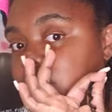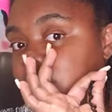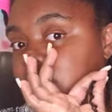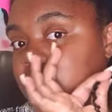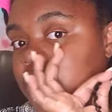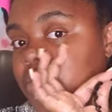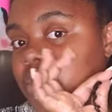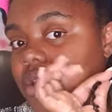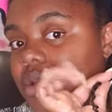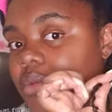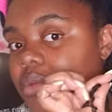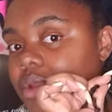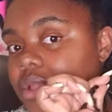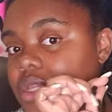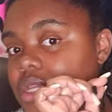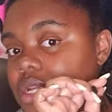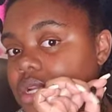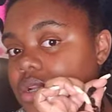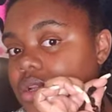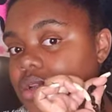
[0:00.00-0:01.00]
Give a little bit of
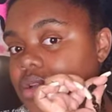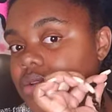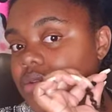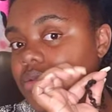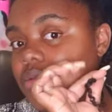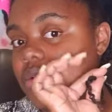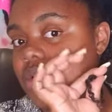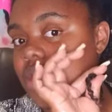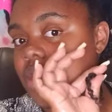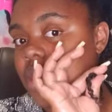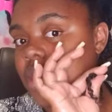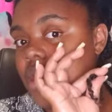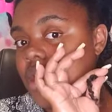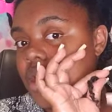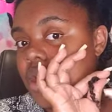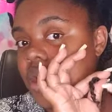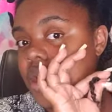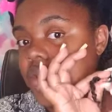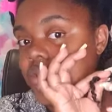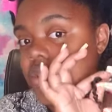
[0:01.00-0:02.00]
tension.
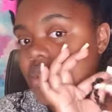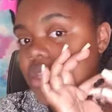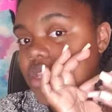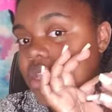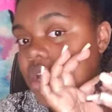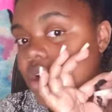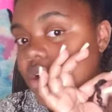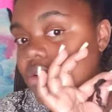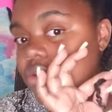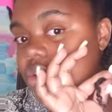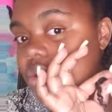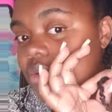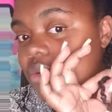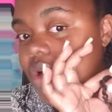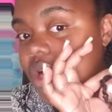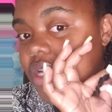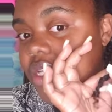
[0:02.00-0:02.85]
And this is also where I